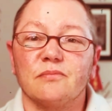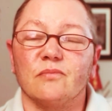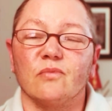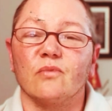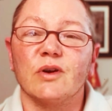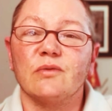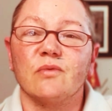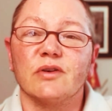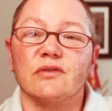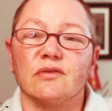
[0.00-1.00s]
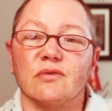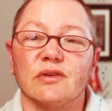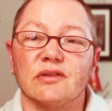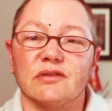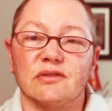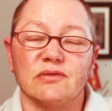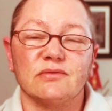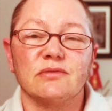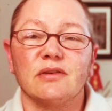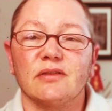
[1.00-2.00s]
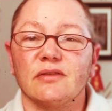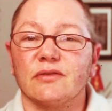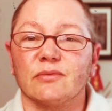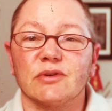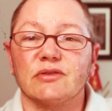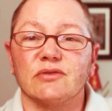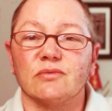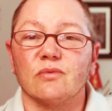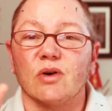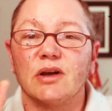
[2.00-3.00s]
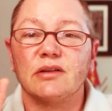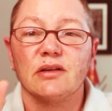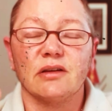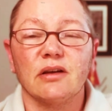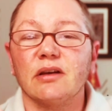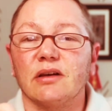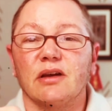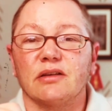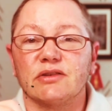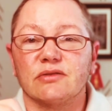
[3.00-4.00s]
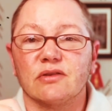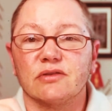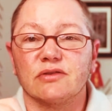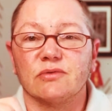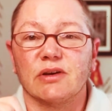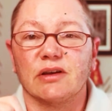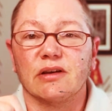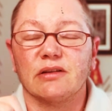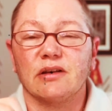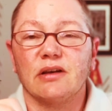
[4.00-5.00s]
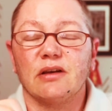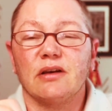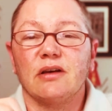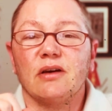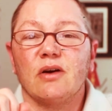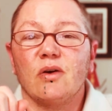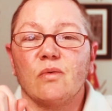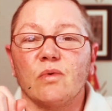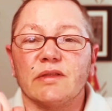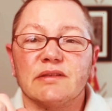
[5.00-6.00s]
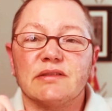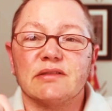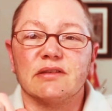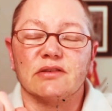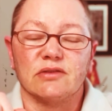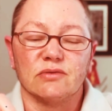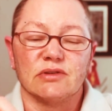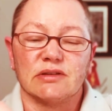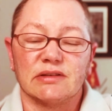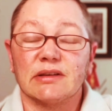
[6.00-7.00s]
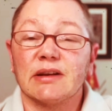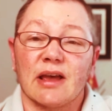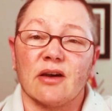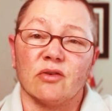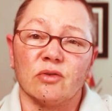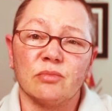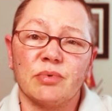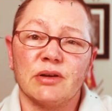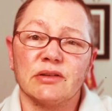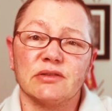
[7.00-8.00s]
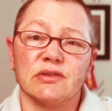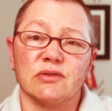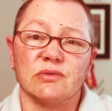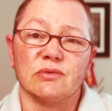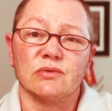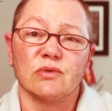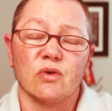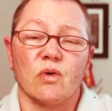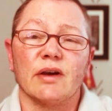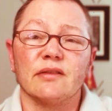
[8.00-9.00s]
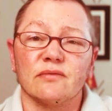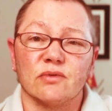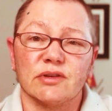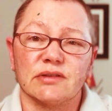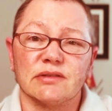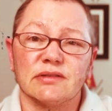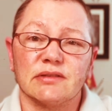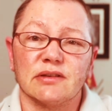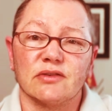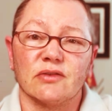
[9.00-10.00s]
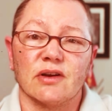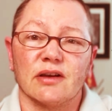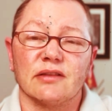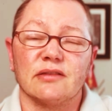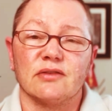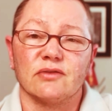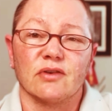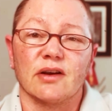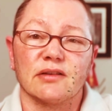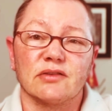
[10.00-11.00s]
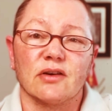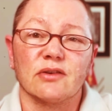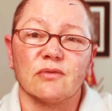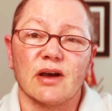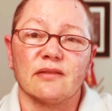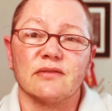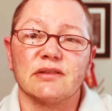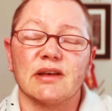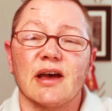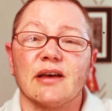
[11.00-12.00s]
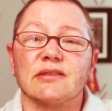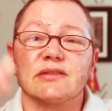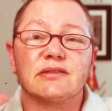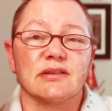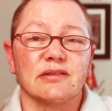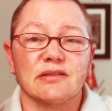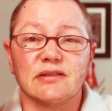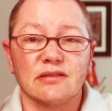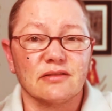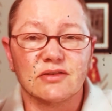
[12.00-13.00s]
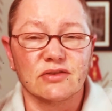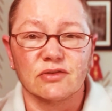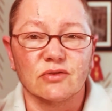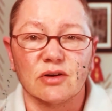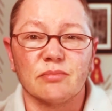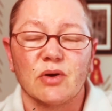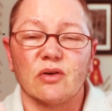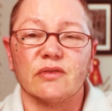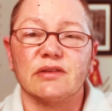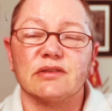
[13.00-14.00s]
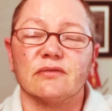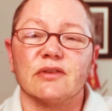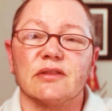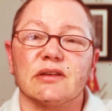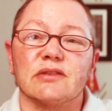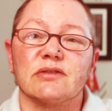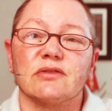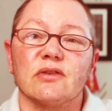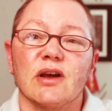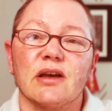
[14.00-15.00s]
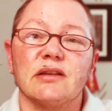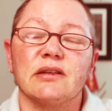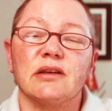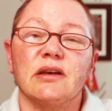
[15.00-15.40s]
Read what you're going to do, 3, 2, 1, and start doing it. What this is going to do is it's going to help to quiet the voices in your head that are trying to talk you out of the tasks and stir up all these different things in your head.